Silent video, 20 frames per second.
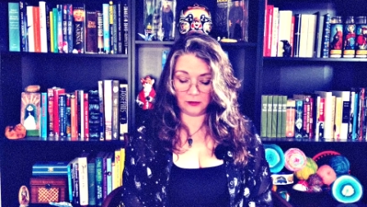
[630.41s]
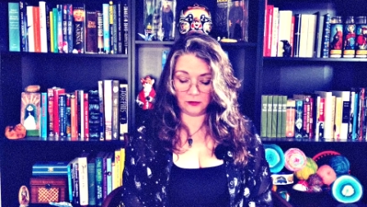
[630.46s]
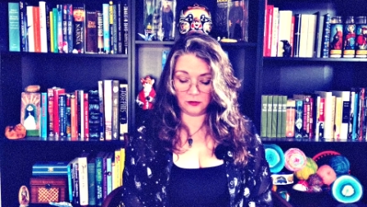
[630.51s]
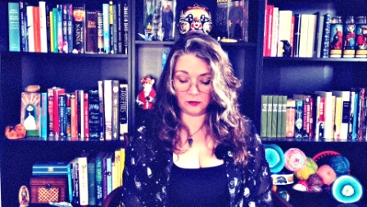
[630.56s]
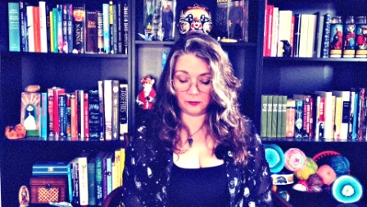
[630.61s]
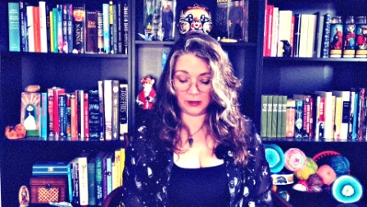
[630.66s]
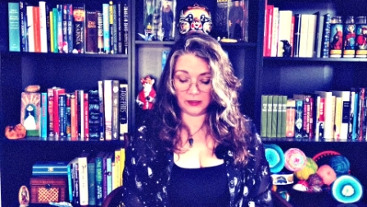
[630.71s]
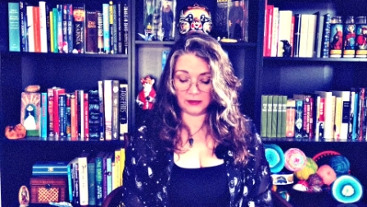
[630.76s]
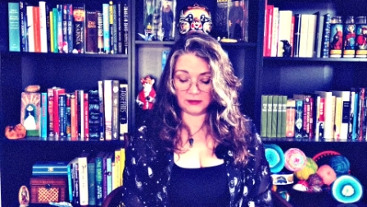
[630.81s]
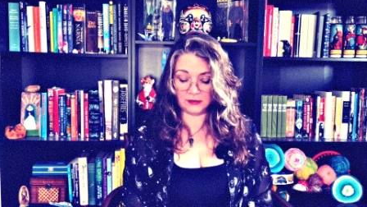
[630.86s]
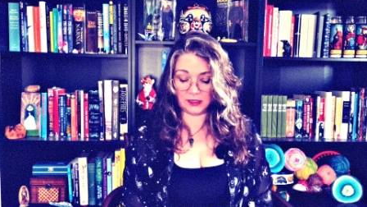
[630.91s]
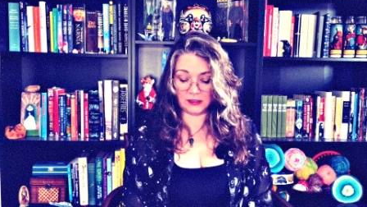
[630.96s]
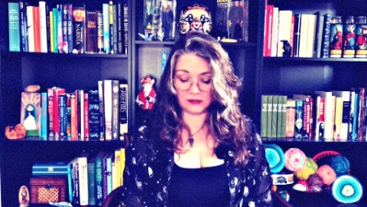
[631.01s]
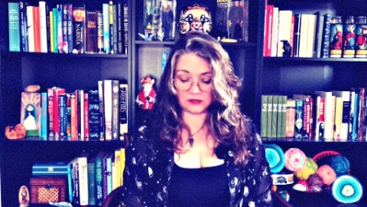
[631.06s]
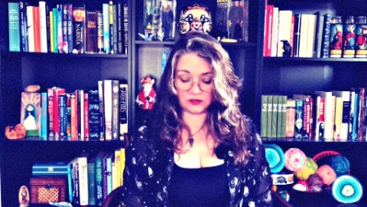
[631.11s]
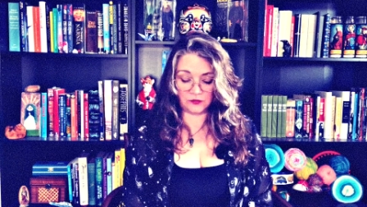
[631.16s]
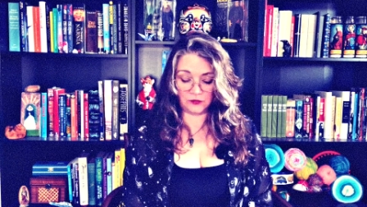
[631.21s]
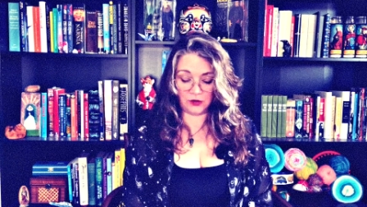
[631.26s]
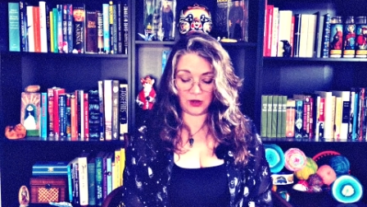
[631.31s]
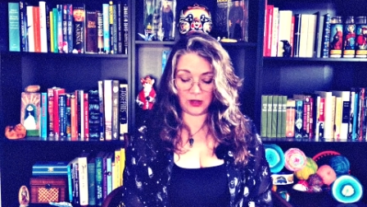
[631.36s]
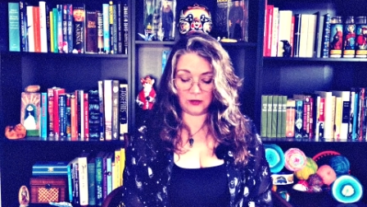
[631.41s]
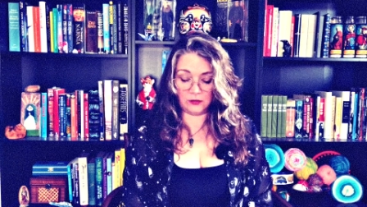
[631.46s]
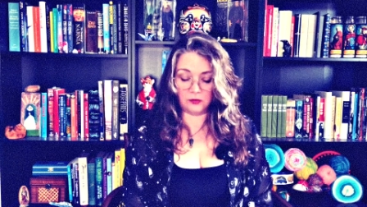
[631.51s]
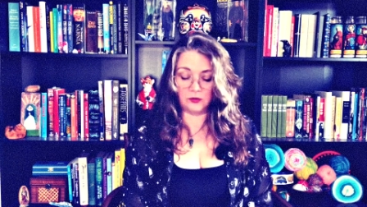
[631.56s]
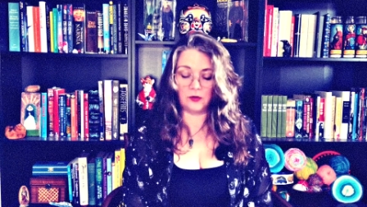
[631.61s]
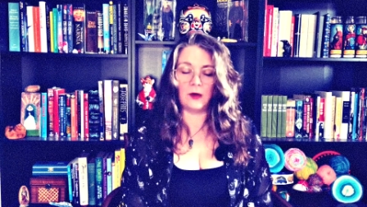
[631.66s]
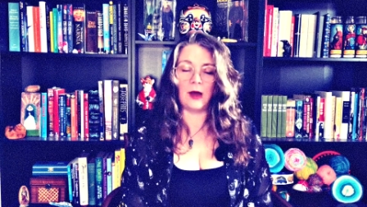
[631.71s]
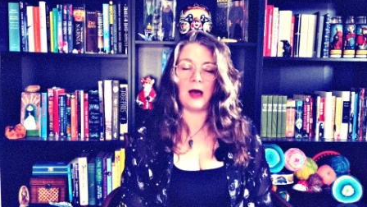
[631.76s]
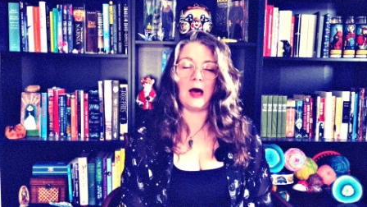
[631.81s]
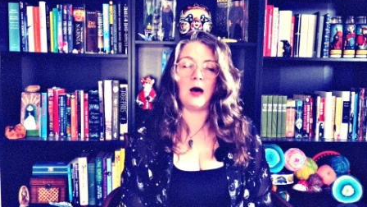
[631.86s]
under my desk for I don't
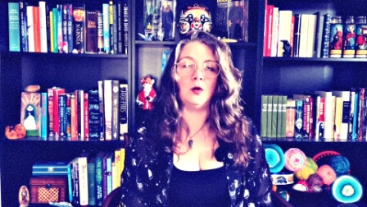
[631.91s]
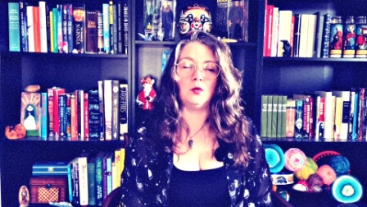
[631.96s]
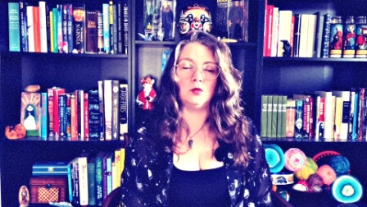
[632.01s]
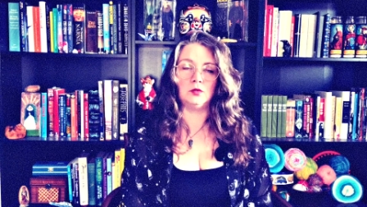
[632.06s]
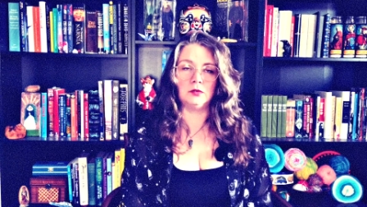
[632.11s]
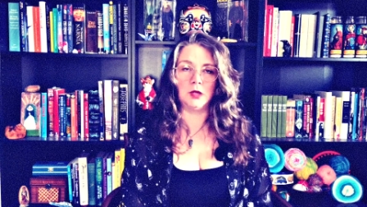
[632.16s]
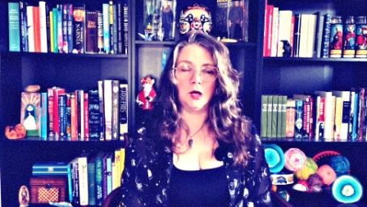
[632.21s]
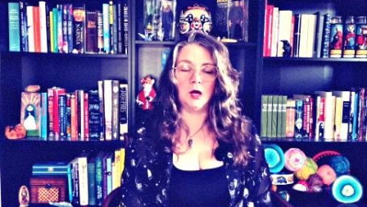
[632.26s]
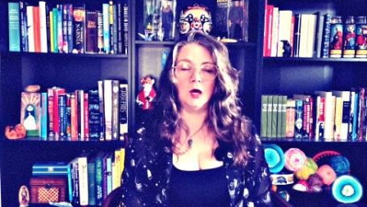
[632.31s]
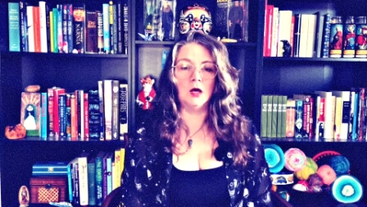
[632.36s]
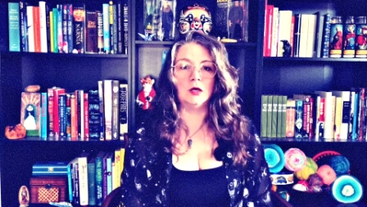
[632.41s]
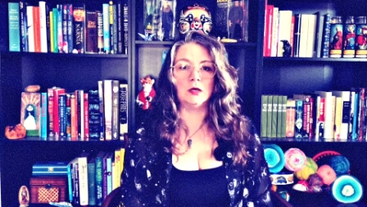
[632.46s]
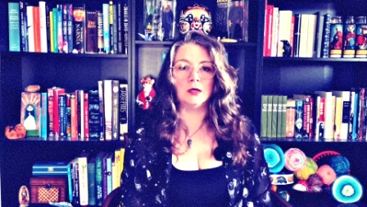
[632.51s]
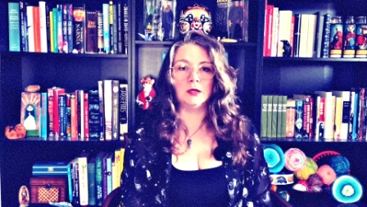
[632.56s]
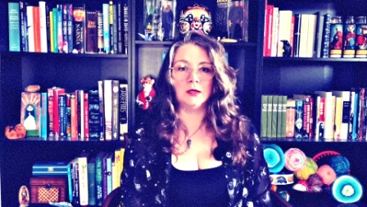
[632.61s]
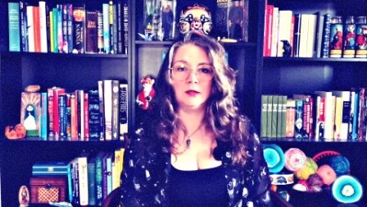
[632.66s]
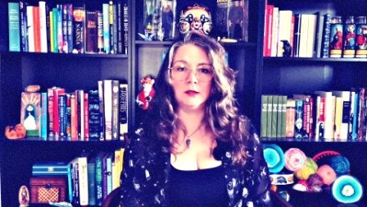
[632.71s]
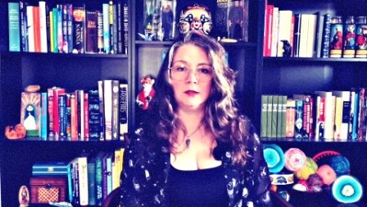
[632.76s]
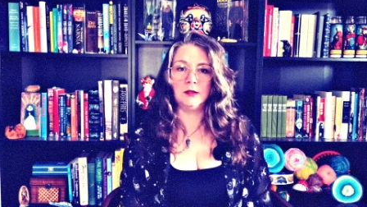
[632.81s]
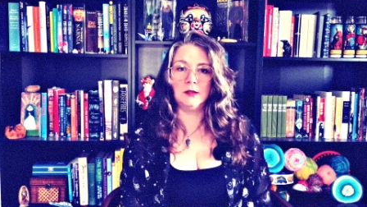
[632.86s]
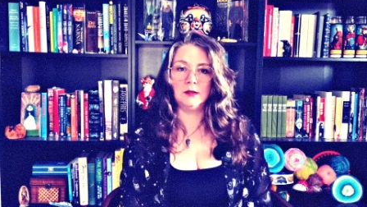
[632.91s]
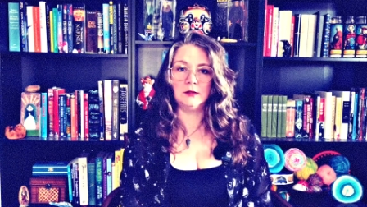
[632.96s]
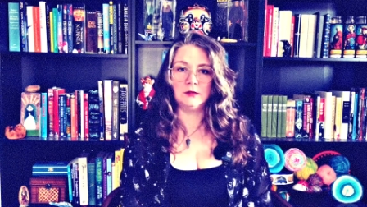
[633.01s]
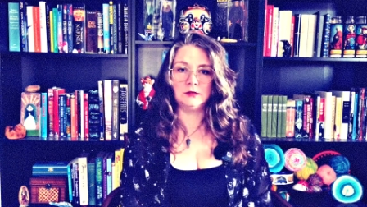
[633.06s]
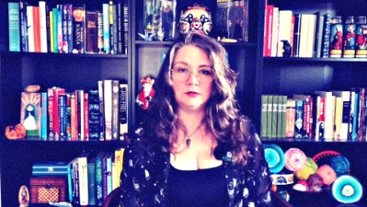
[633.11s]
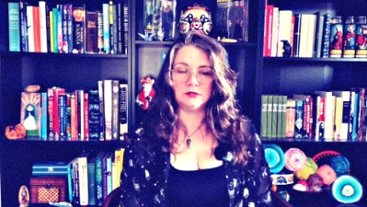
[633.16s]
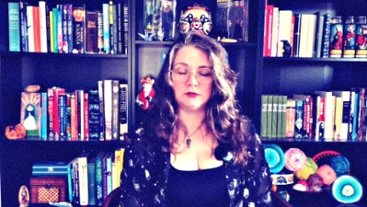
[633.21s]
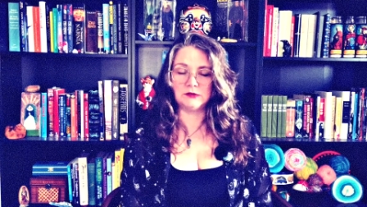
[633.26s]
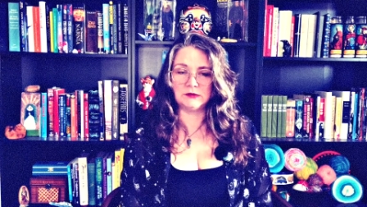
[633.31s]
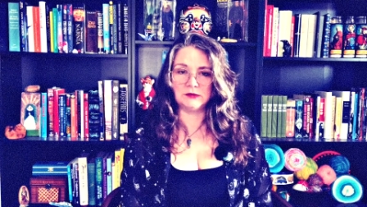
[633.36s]
know how long,
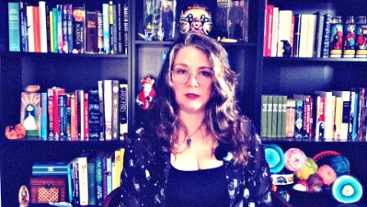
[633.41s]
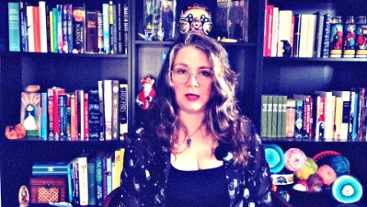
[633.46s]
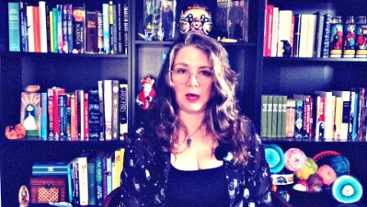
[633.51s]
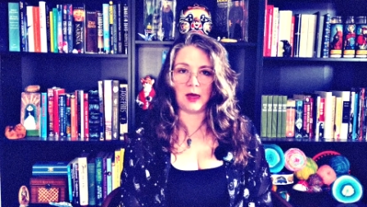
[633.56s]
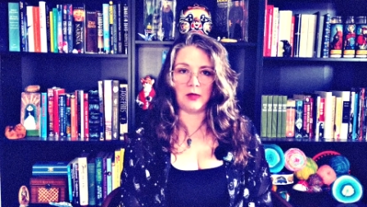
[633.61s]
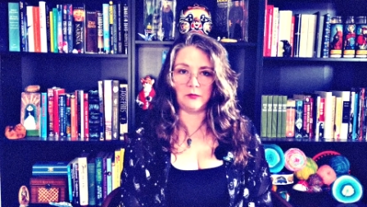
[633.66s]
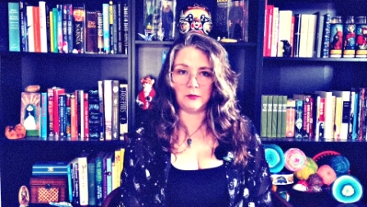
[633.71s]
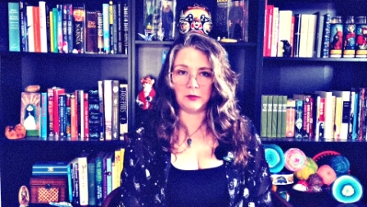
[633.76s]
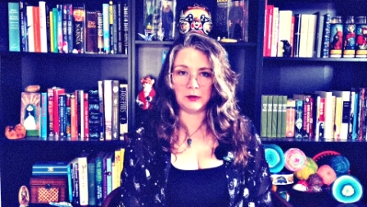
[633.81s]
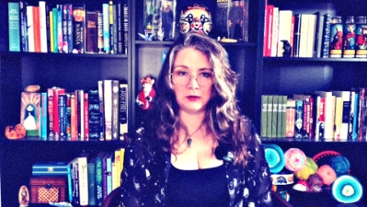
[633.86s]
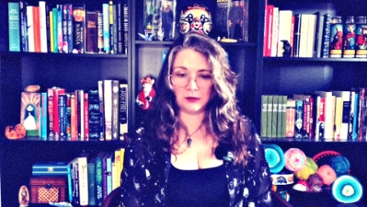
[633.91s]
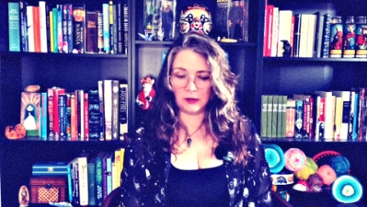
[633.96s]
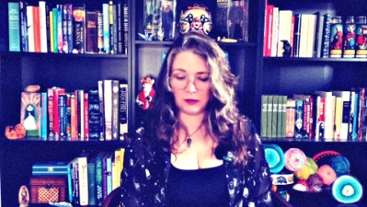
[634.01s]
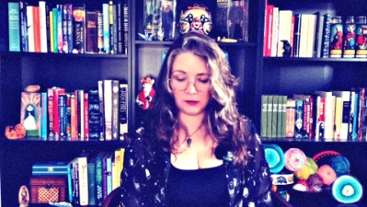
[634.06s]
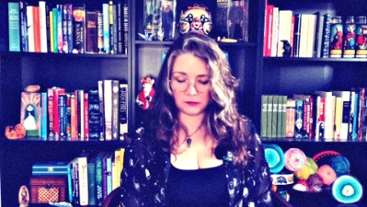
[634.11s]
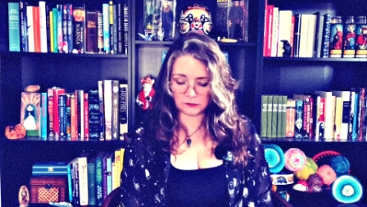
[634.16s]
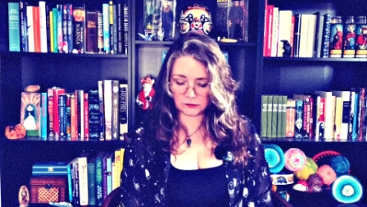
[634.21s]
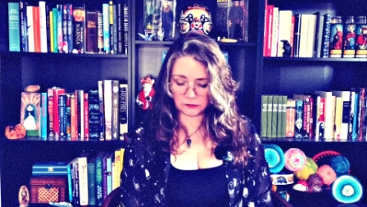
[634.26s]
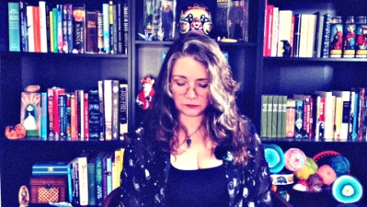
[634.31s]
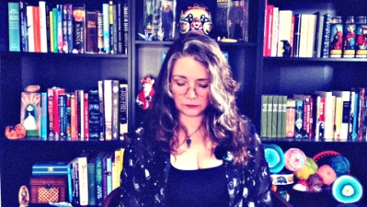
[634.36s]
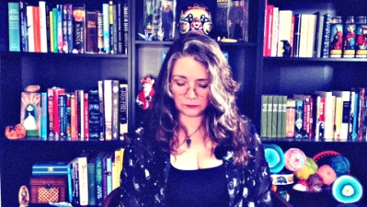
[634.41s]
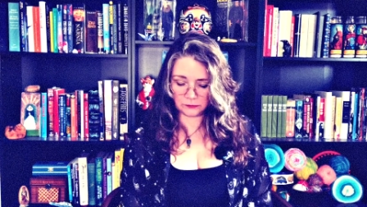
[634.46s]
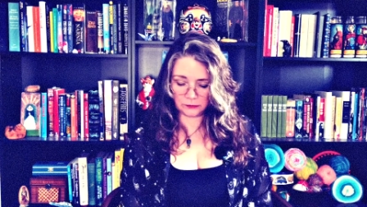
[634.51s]
just gathering dust.